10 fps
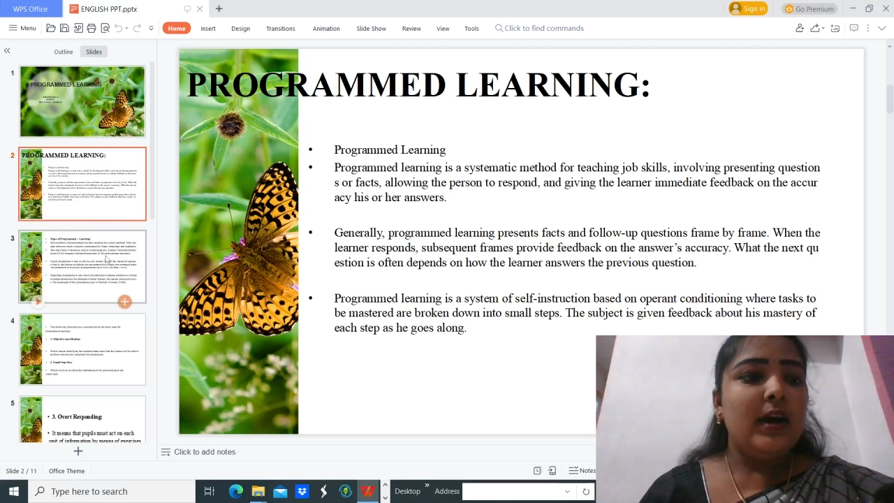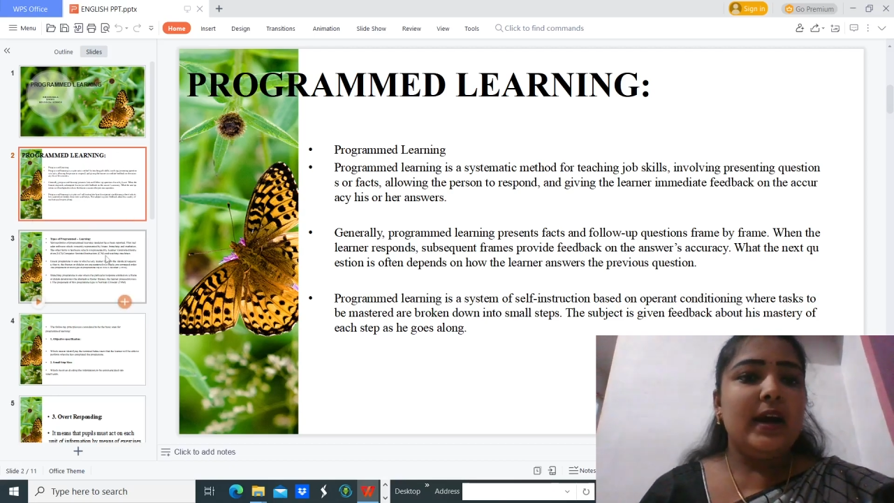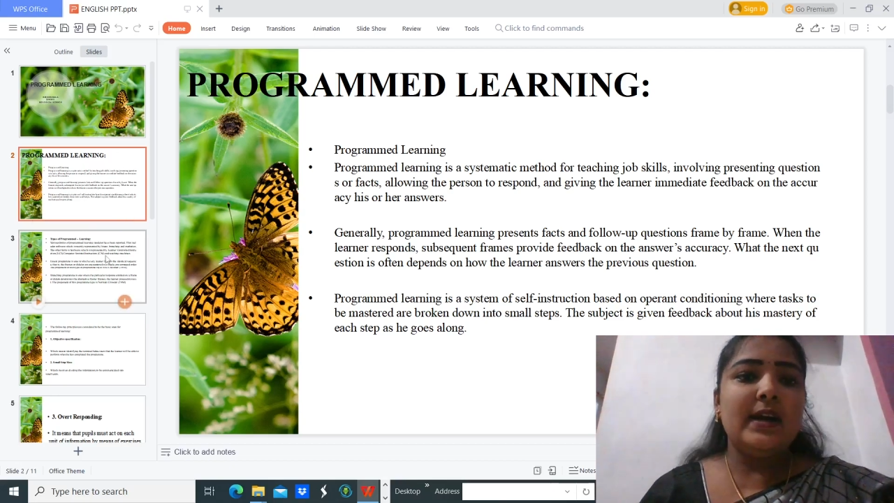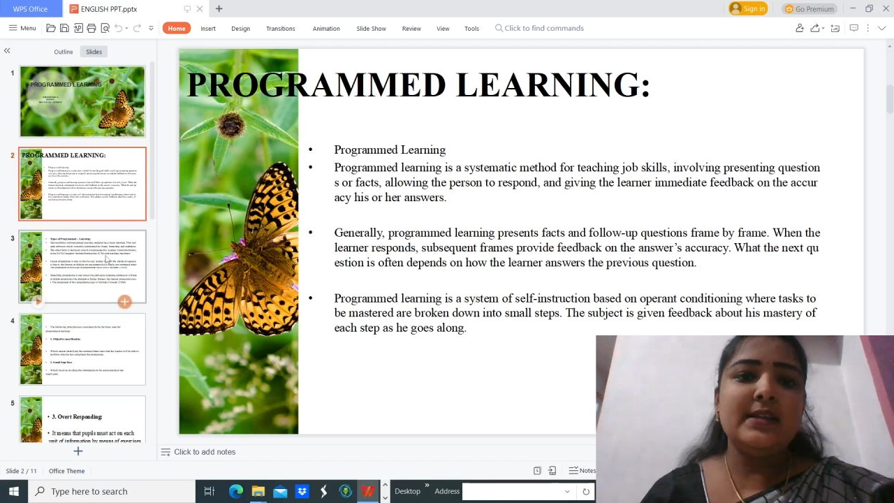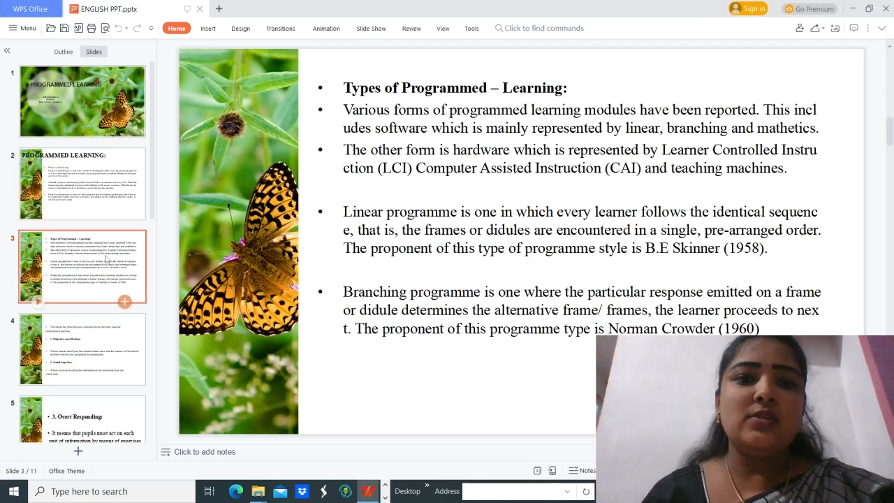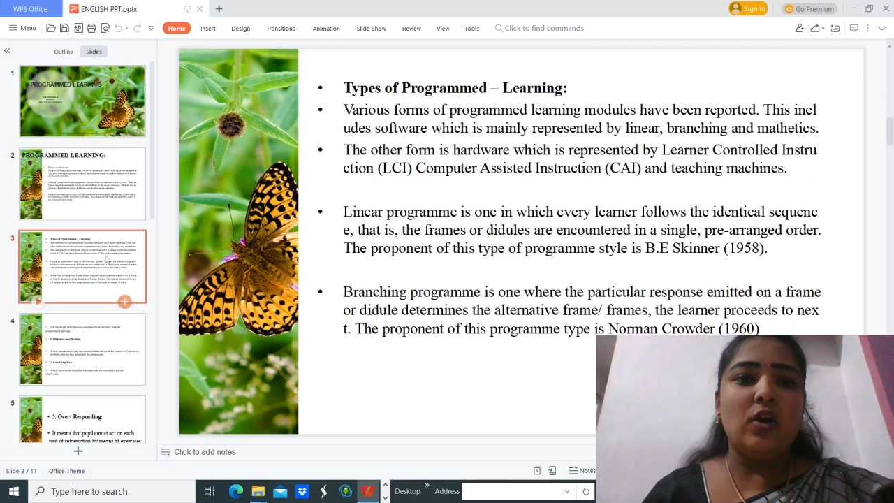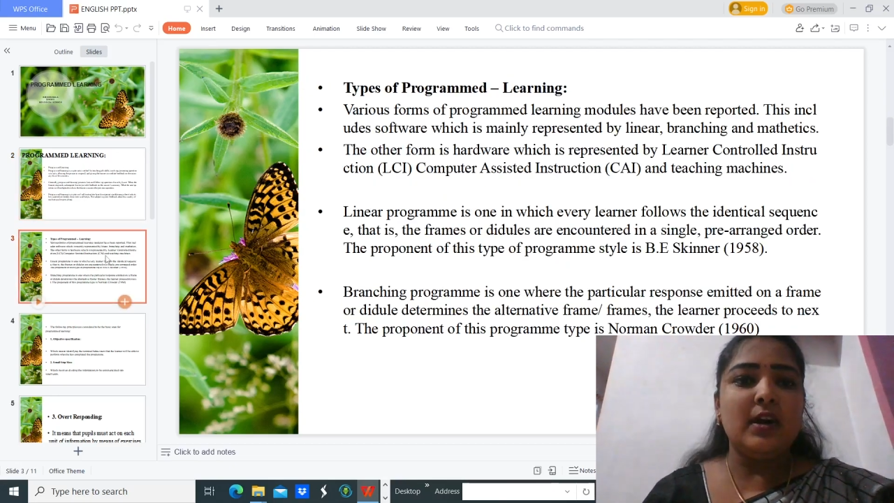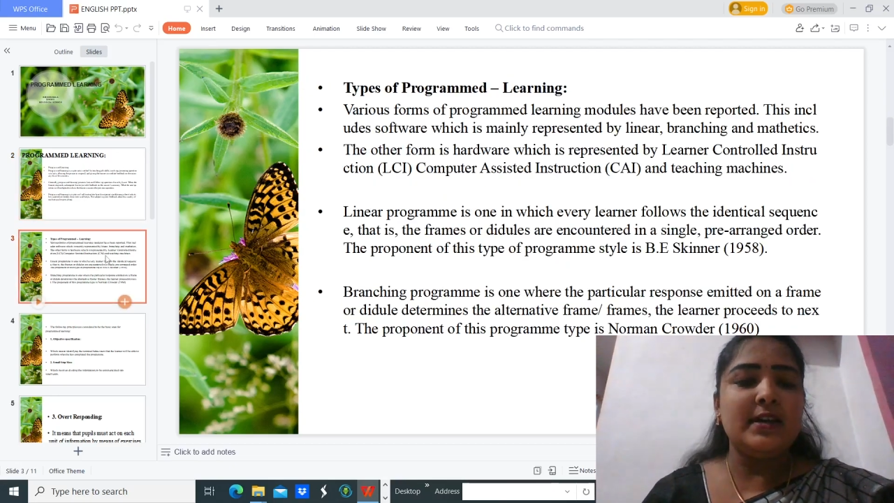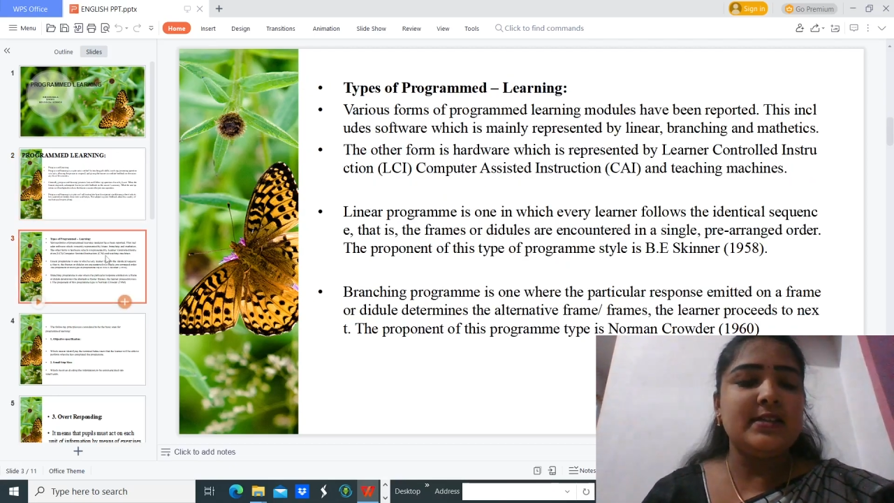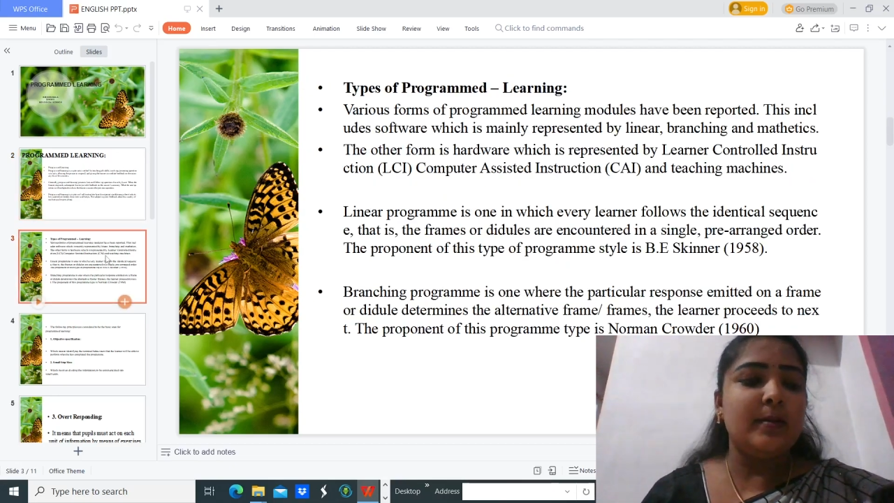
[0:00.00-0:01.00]
It is
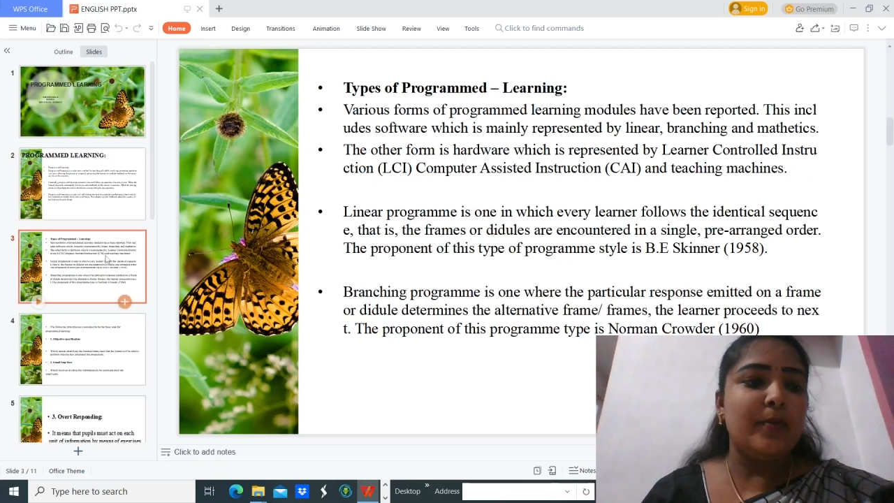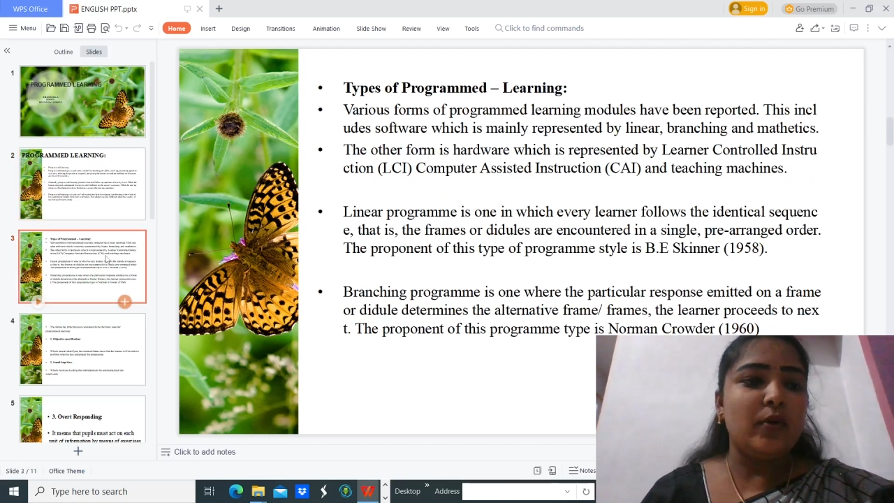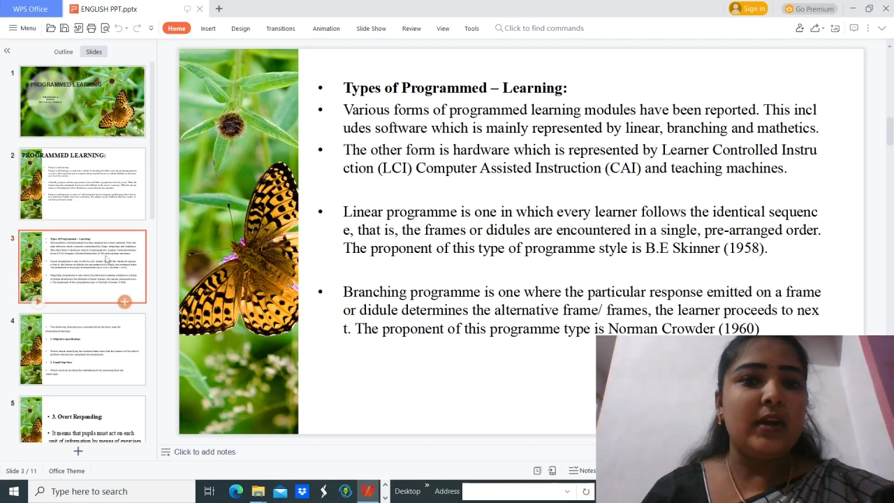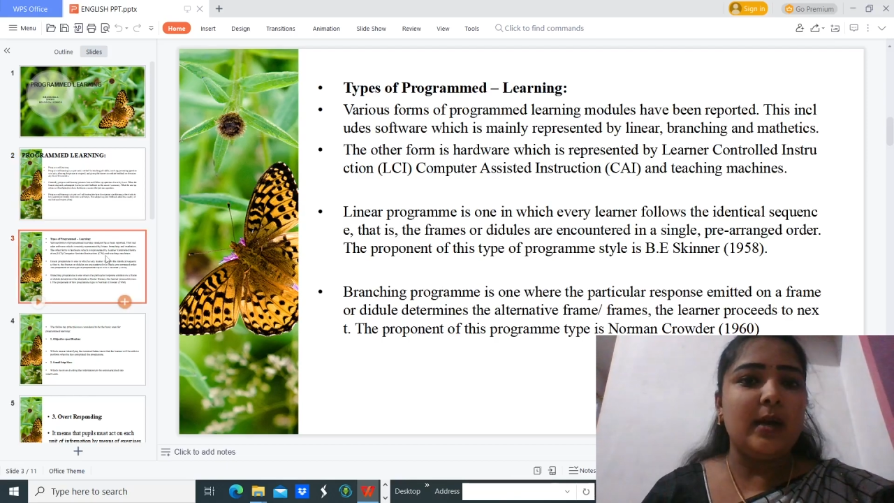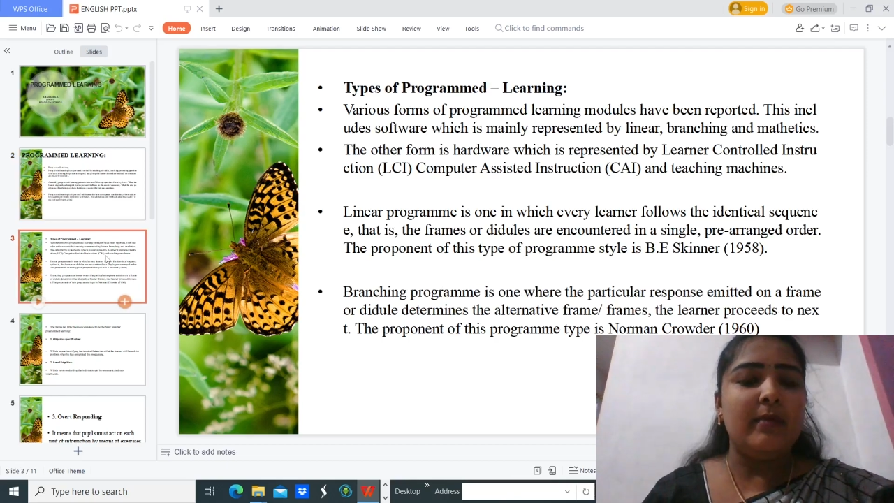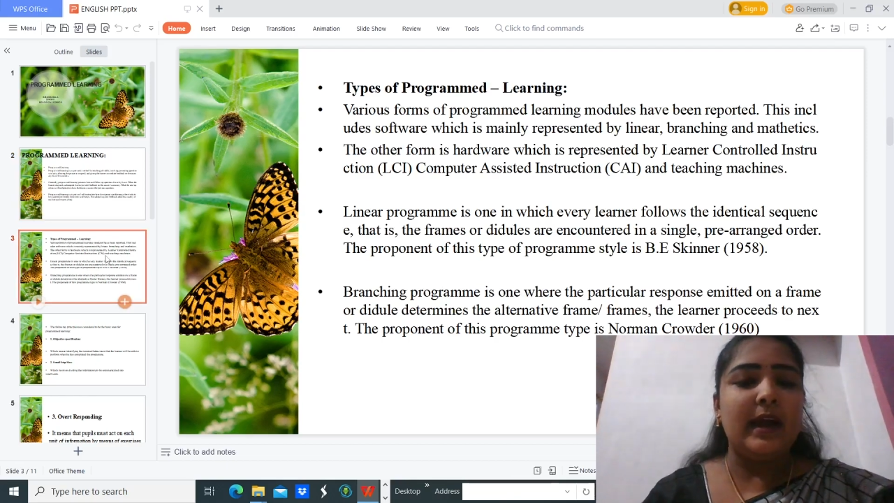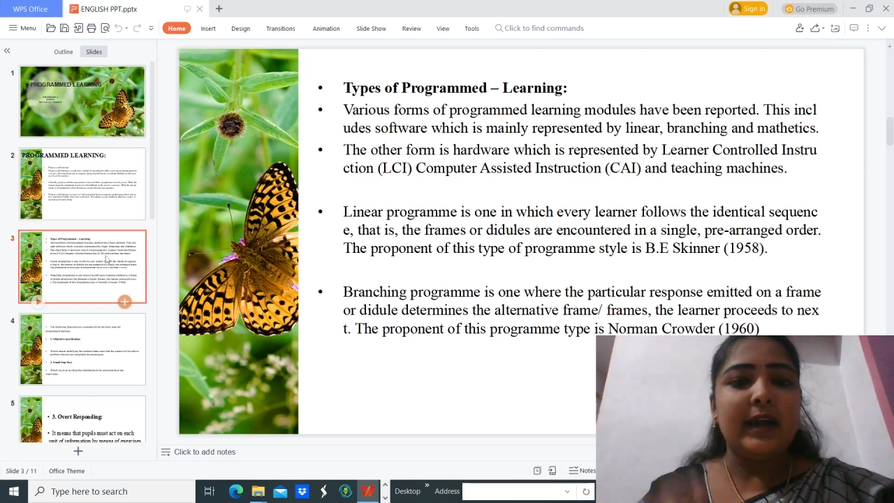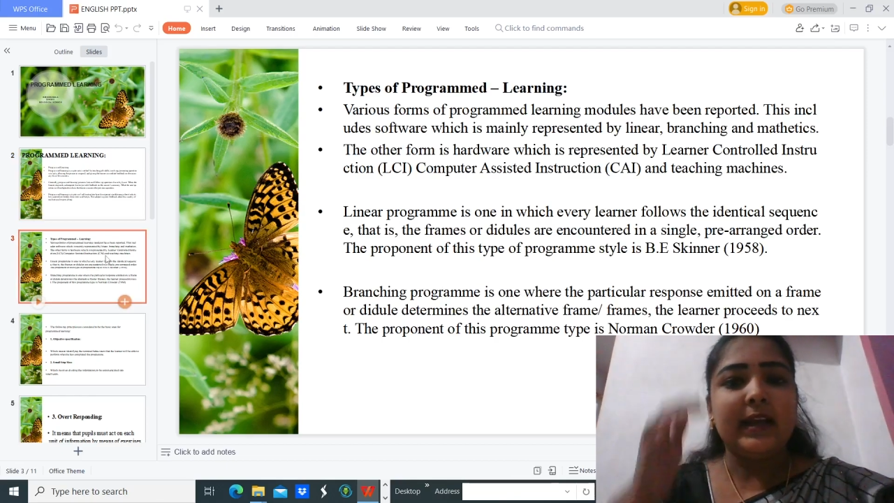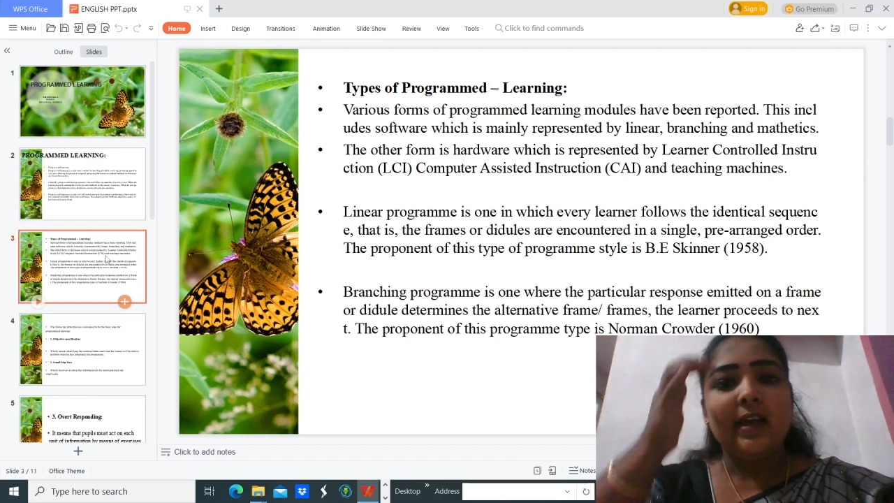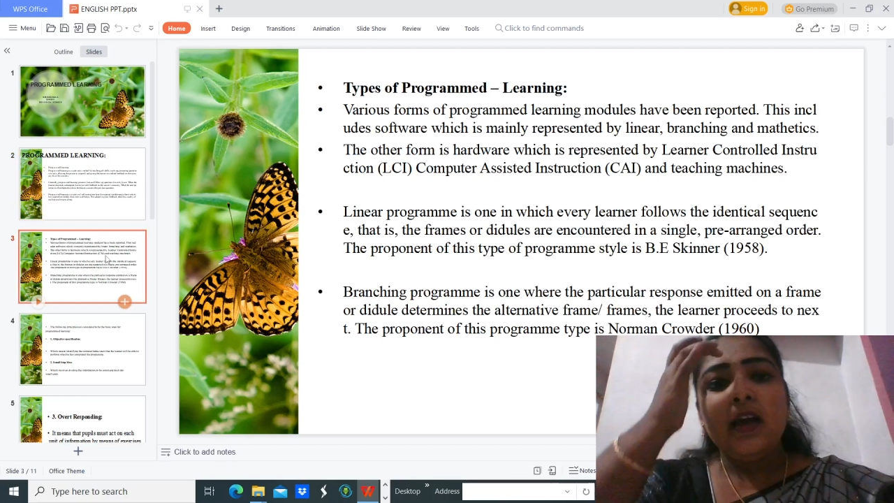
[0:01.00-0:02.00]
called as a program
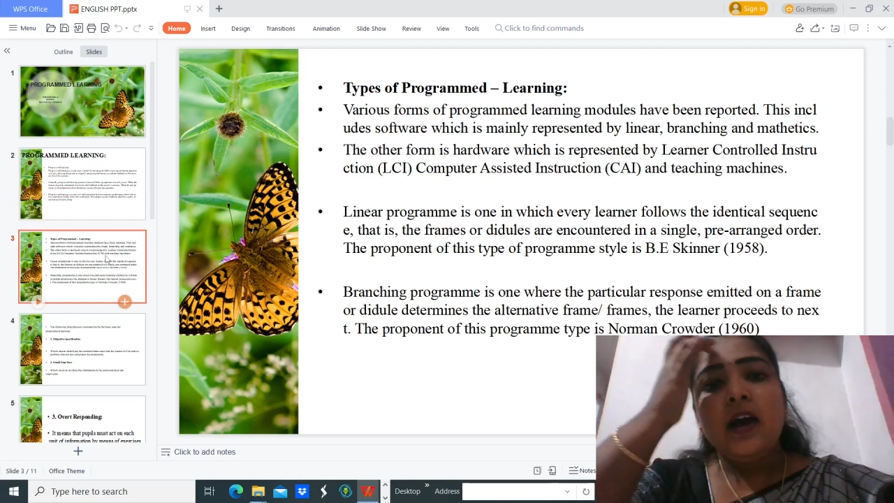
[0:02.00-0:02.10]
learning.